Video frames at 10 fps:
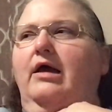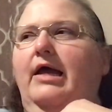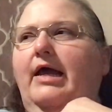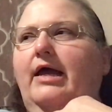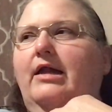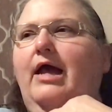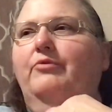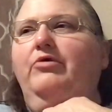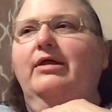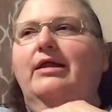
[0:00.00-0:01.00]
And I
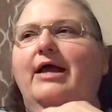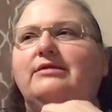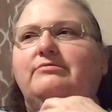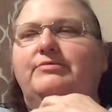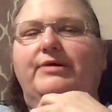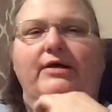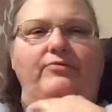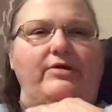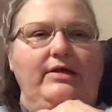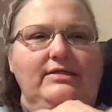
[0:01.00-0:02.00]
really liked them to begin
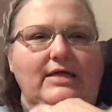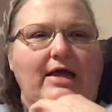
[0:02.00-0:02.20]
with because they